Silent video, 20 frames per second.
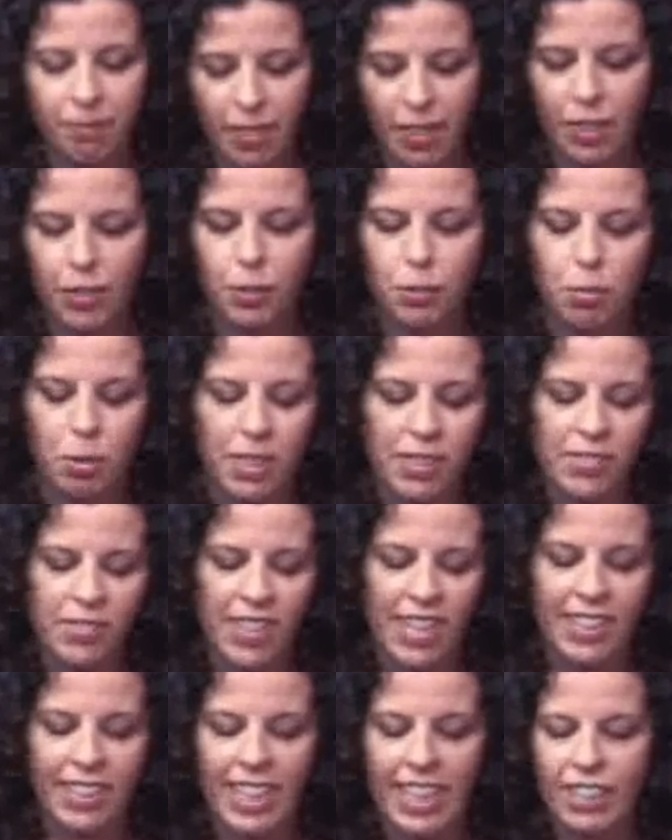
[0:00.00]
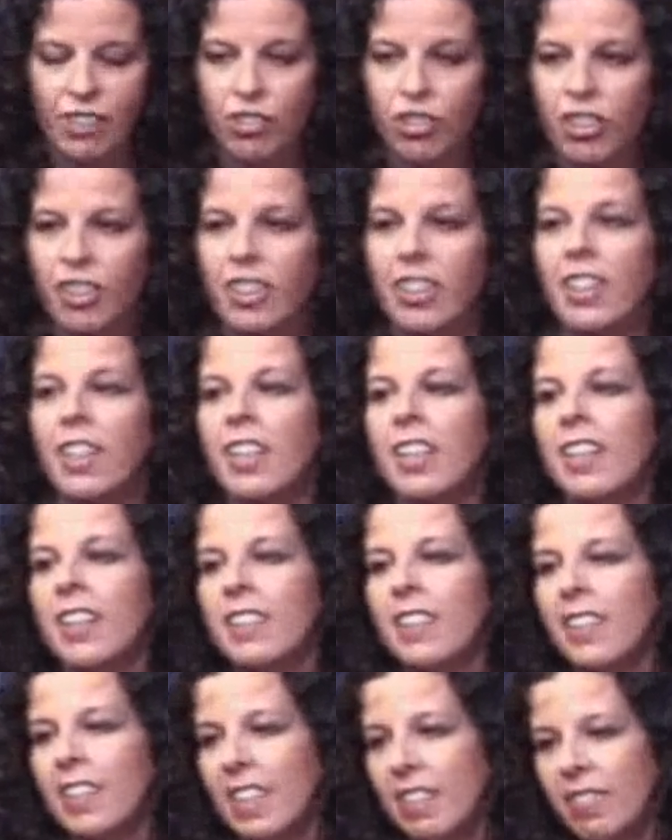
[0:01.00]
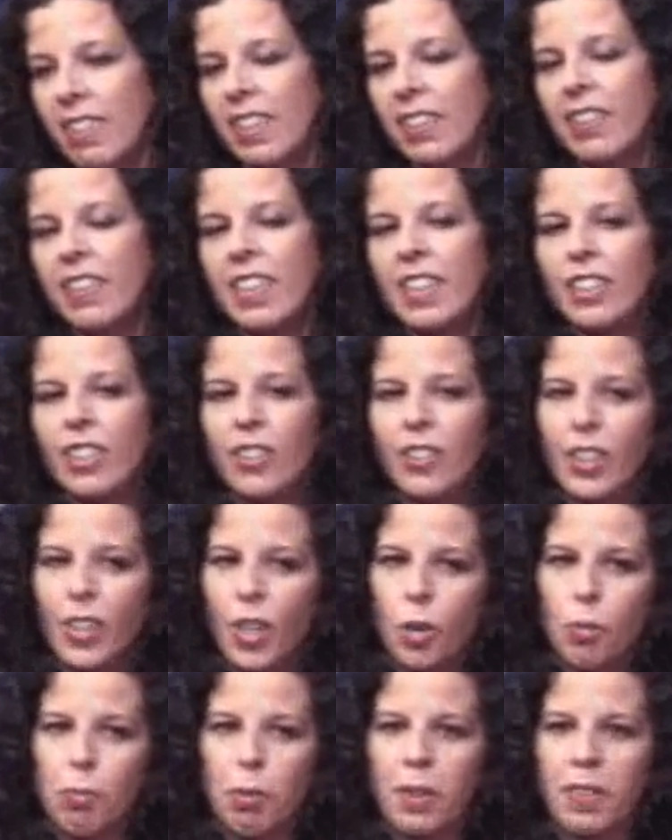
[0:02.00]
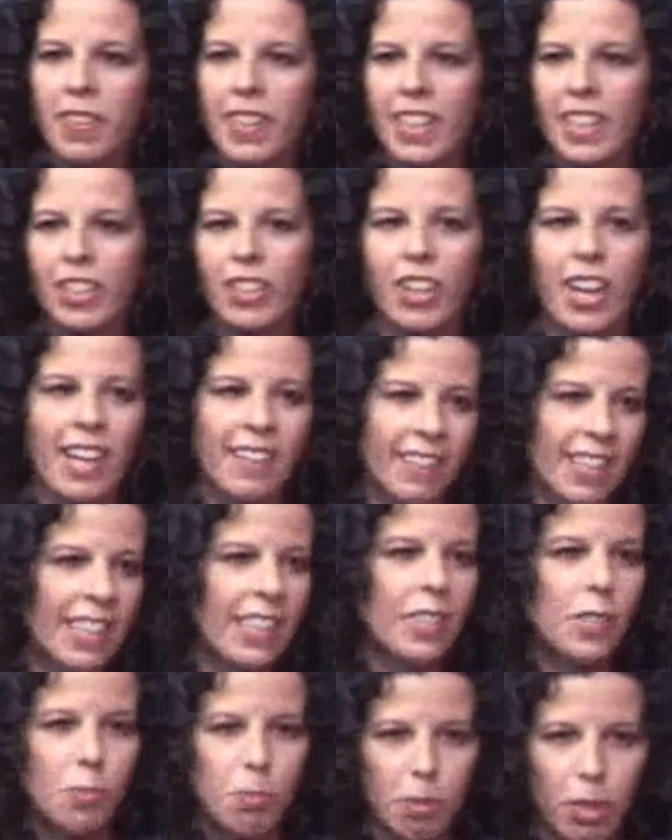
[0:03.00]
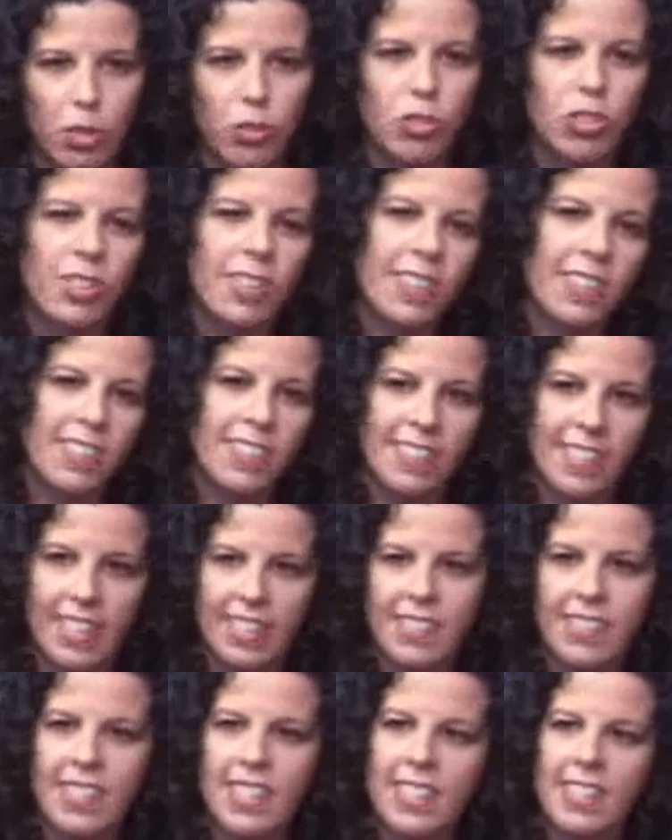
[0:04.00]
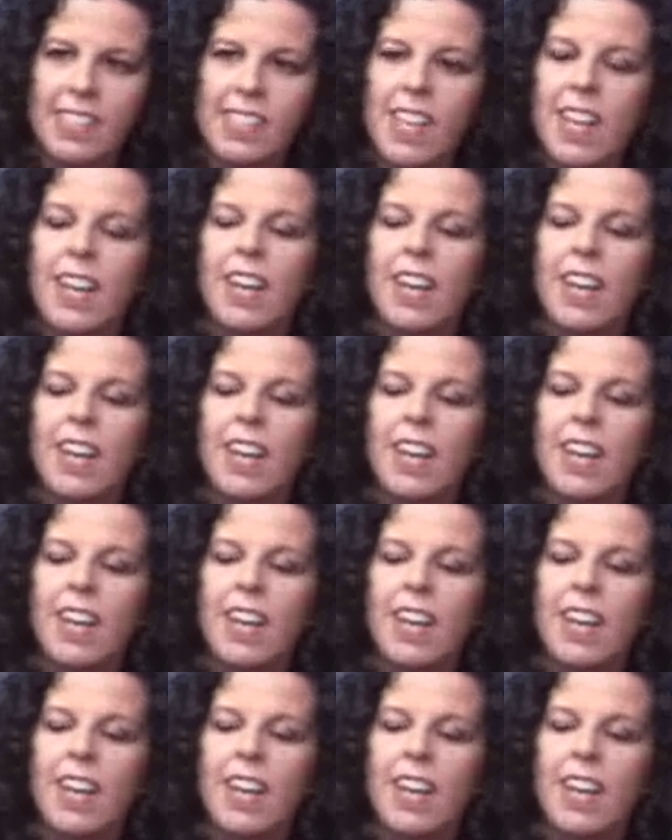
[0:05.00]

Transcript: other plays of that nature, the Living Theater, the Open Theater, and that explosion in the 60s